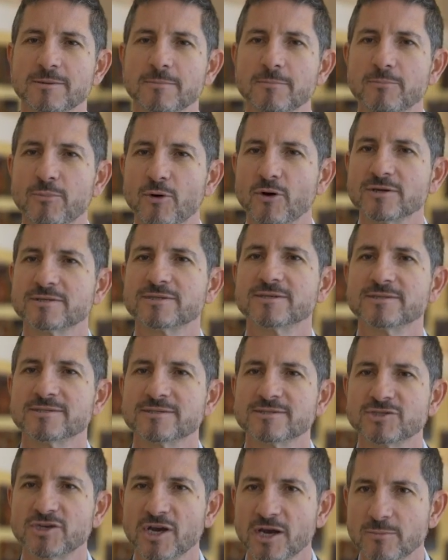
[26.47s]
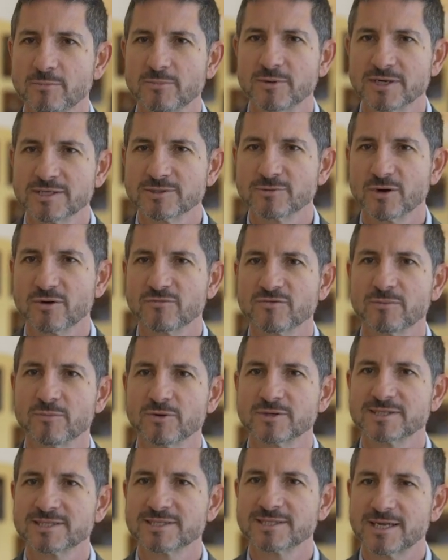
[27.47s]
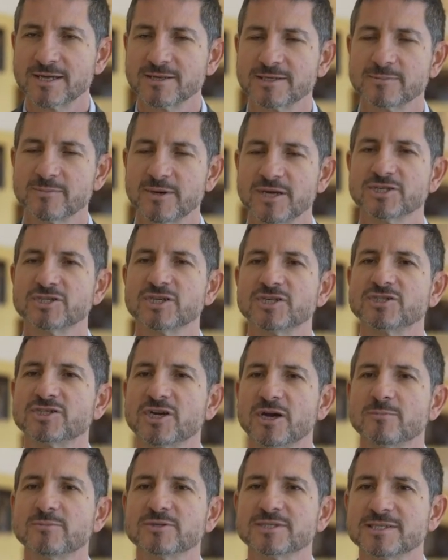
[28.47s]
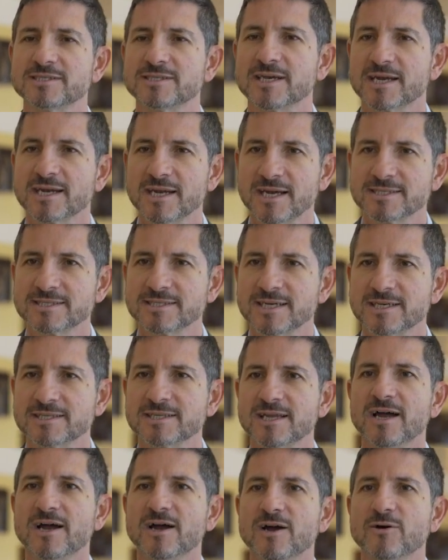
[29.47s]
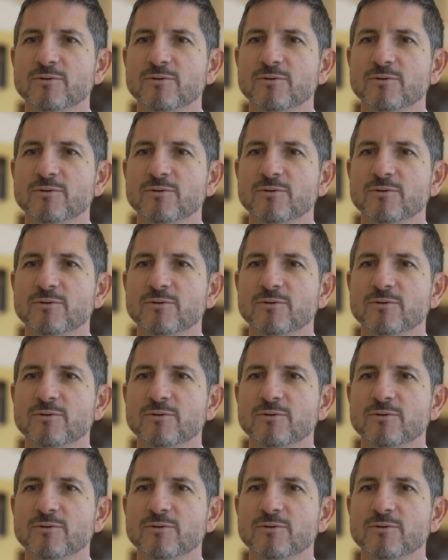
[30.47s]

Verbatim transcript: important chambers, one of the most special chambers in the Knesset,